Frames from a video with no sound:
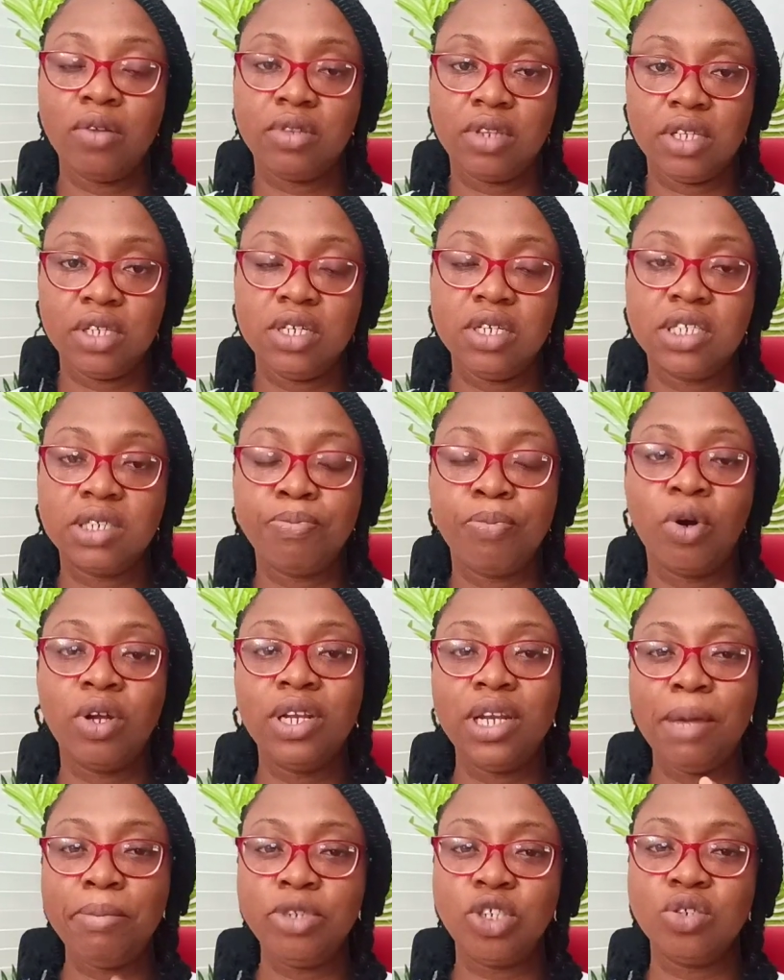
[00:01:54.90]
this, but
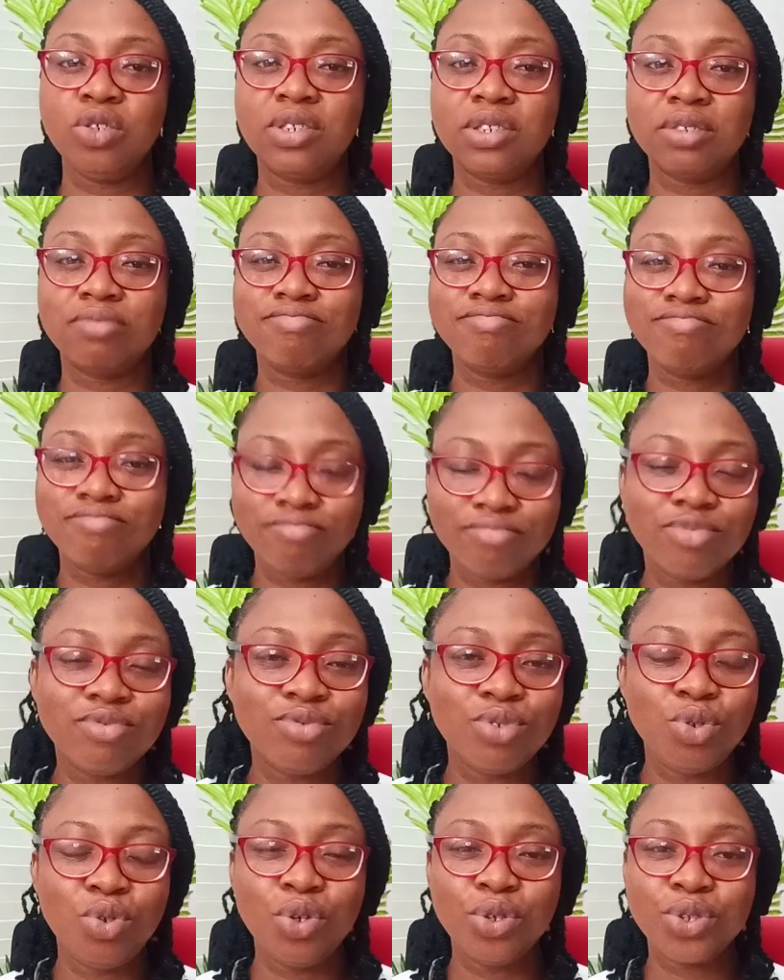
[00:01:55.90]
let me just,
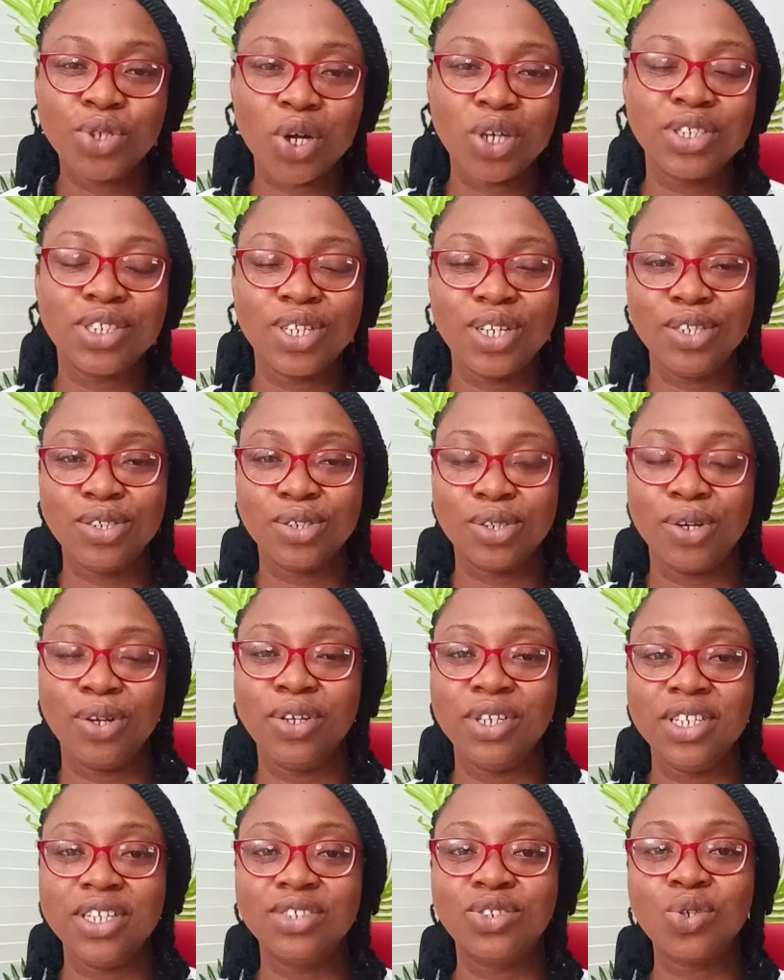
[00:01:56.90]
you know, touch a little
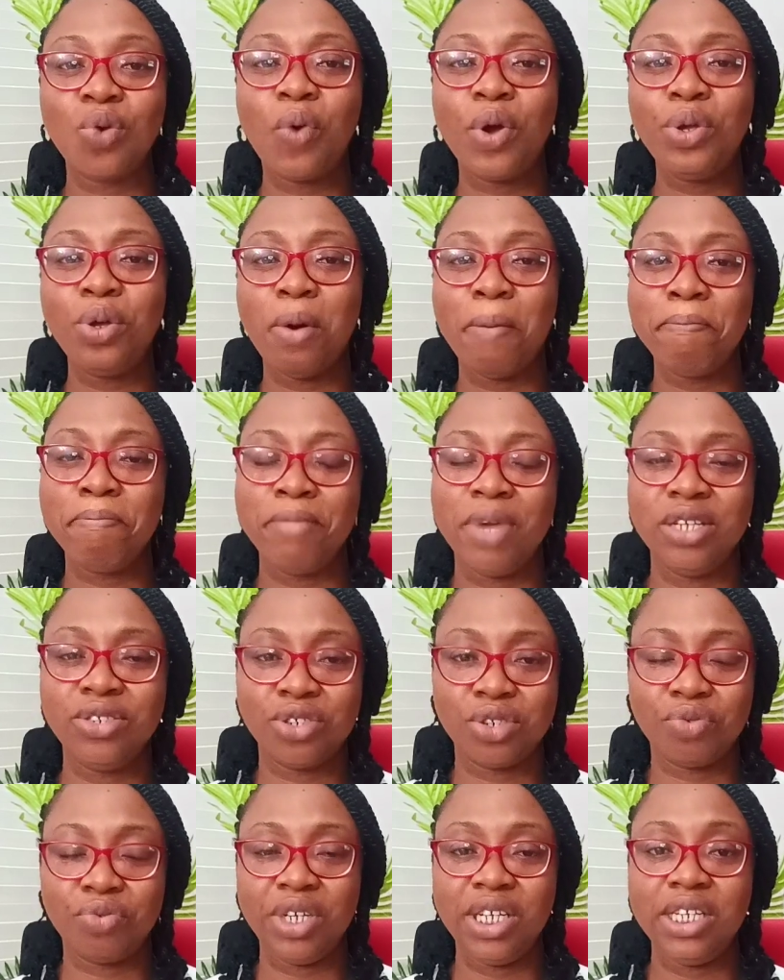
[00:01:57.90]
on it. So when you're
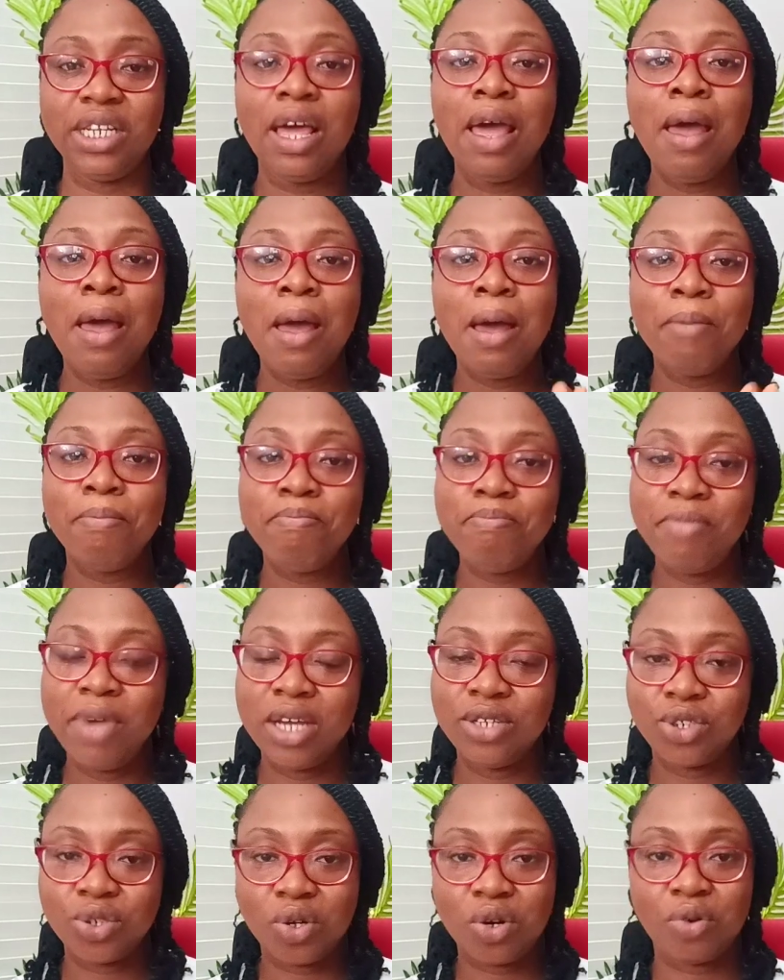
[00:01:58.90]
measuring,
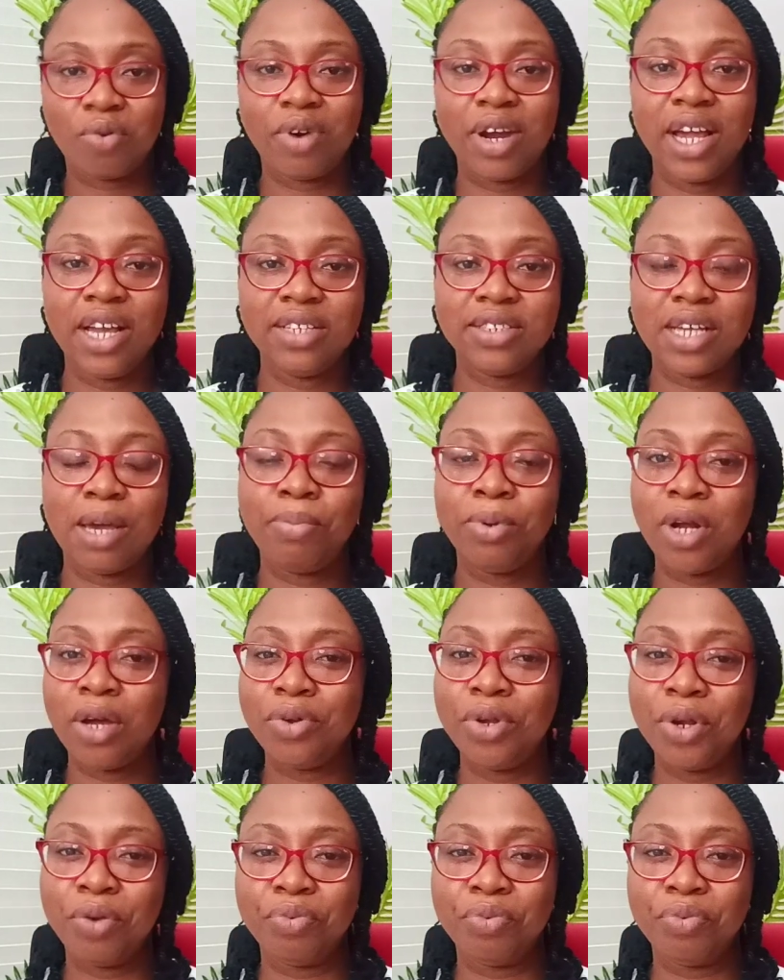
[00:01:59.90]
measure right. I put out a